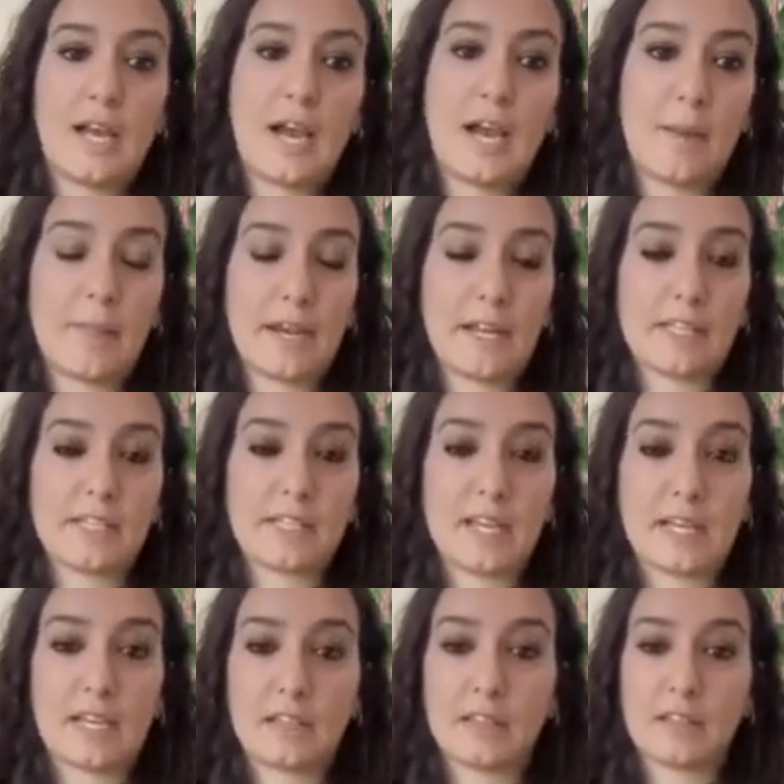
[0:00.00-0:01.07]
um, that has
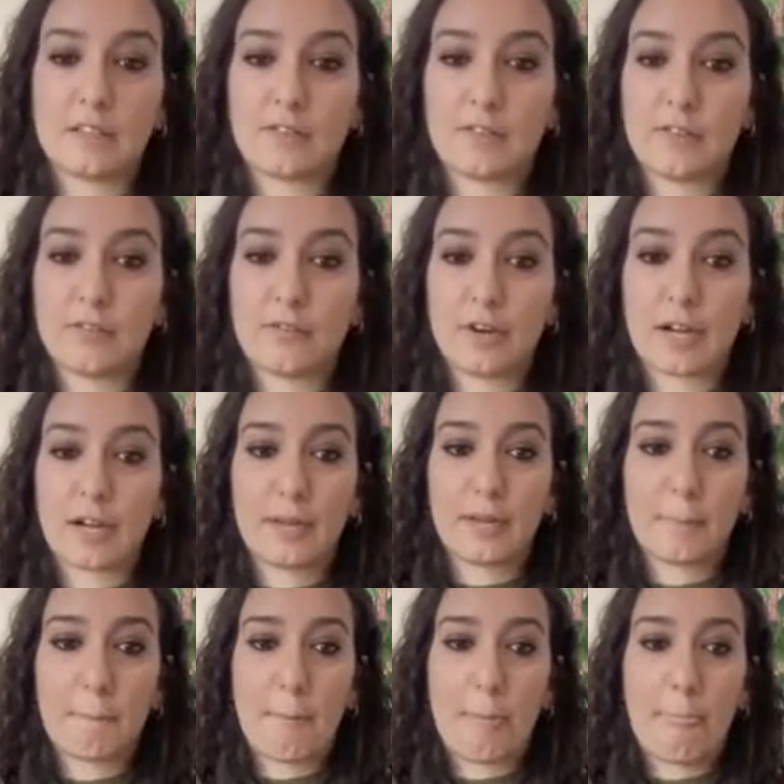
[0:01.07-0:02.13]
taken the
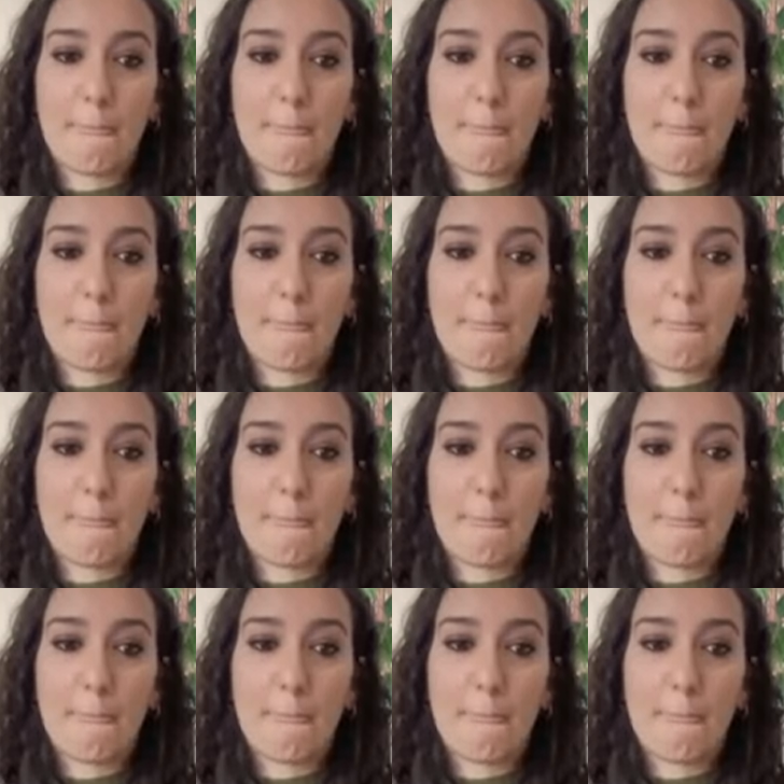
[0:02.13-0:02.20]
fragment.